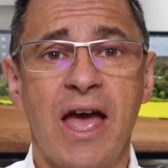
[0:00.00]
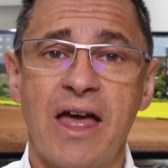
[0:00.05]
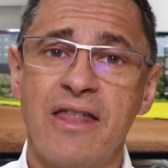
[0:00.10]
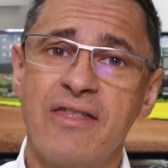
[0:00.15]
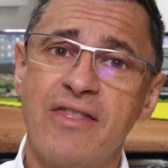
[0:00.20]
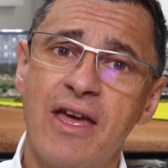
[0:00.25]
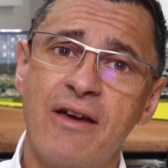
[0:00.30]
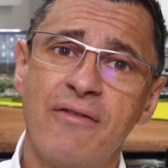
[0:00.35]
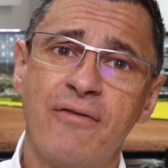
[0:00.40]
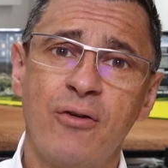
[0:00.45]

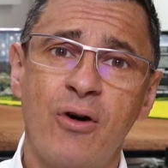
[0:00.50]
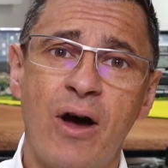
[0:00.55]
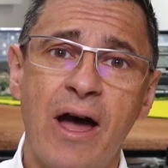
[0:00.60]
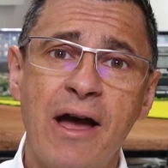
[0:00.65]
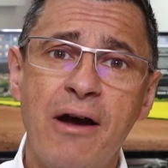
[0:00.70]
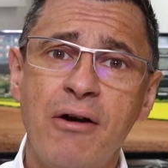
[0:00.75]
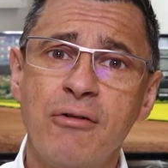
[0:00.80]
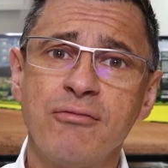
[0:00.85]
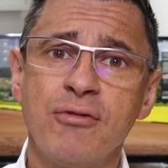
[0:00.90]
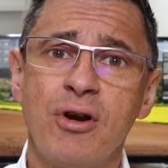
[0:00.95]
And therefore,
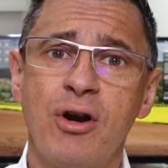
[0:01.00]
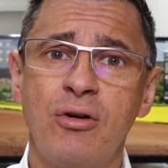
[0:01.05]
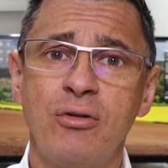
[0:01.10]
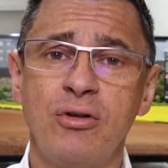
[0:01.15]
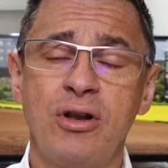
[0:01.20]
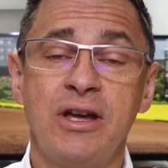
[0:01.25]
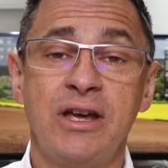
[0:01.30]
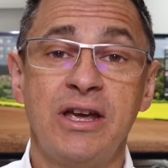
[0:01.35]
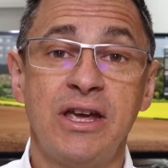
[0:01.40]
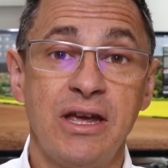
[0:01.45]
our
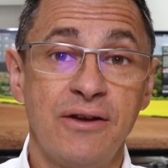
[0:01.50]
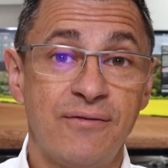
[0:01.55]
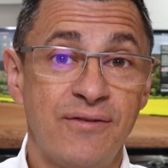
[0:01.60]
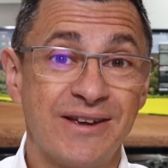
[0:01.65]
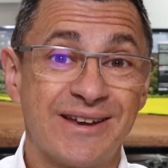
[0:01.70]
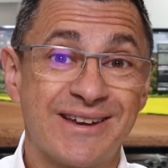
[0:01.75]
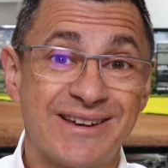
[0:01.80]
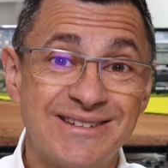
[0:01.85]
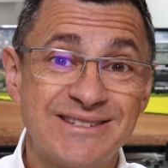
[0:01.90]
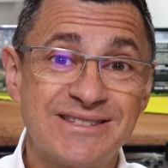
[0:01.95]
role, if
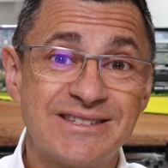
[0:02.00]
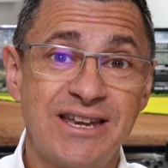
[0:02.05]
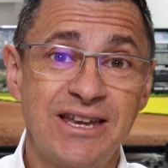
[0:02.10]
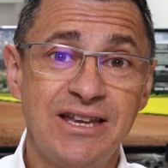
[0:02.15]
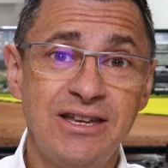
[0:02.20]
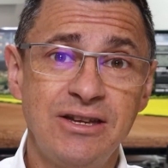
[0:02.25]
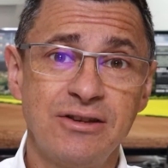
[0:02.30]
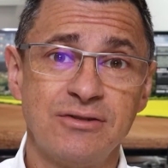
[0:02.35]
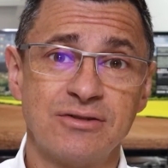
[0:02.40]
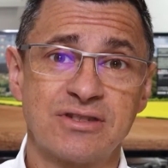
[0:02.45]
it
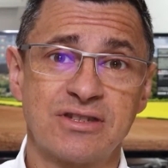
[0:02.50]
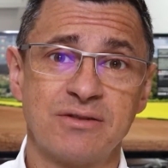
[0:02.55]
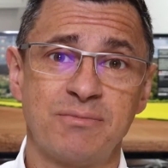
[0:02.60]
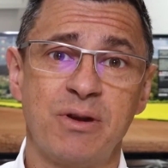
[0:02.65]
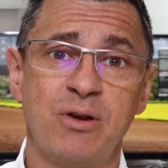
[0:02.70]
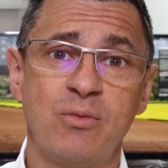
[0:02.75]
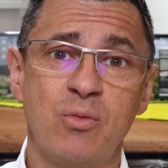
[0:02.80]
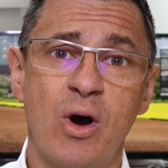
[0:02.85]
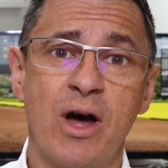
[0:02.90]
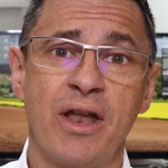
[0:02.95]
continues to
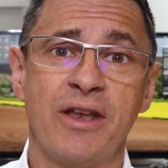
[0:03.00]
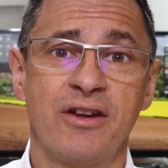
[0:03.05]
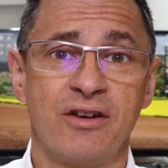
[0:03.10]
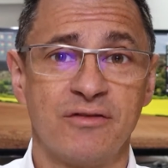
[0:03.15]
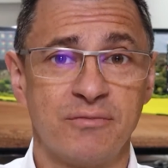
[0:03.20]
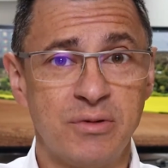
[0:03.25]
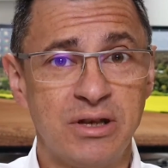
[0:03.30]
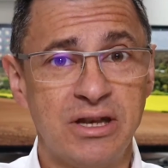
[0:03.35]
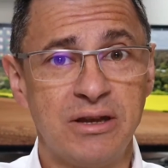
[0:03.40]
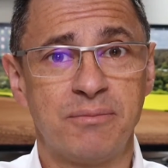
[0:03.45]
be one
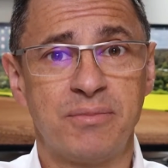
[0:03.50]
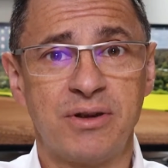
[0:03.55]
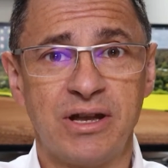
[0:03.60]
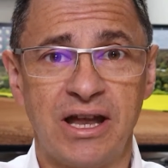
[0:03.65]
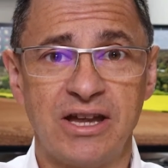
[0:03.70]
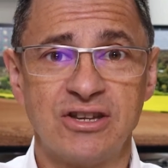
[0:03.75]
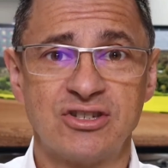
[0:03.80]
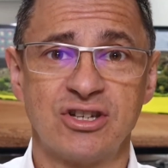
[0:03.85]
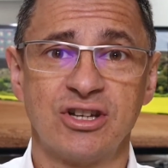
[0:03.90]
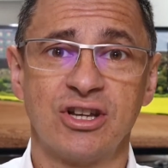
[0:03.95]
of
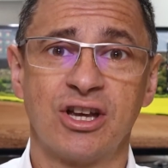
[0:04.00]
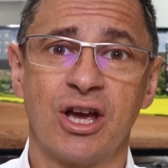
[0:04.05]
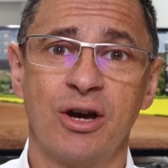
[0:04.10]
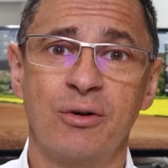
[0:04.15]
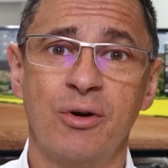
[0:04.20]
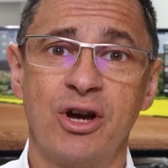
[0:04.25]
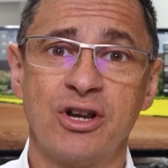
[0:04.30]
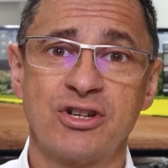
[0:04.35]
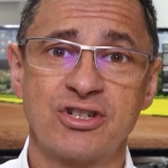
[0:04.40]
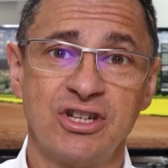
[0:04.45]
manipulation and
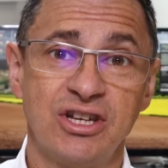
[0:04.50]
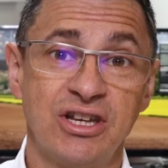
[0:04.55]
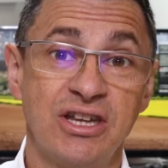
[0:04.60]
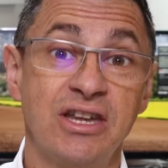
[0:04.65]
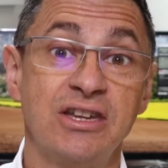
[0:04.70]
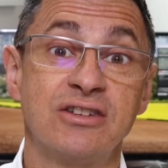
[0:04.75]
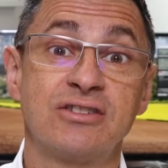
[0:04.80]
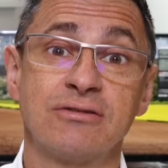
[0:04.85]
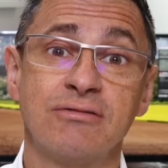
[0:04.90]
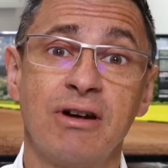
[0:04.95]
coercion and
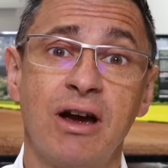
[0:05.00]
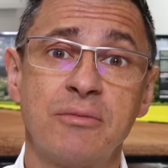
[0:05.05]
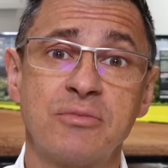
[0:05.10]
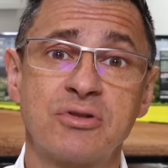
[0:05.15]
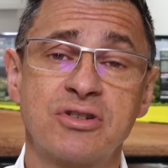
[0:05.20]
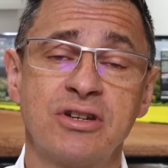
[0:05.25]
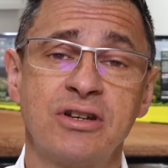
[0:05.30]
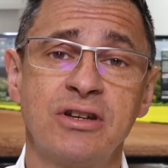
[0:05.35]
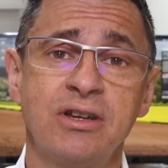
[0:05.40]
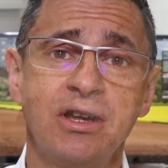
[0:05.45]

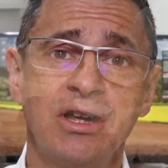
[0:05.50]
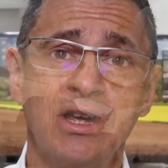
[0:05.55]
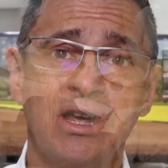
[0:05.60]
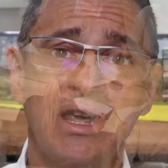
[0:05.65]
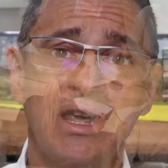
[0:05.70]
interruption,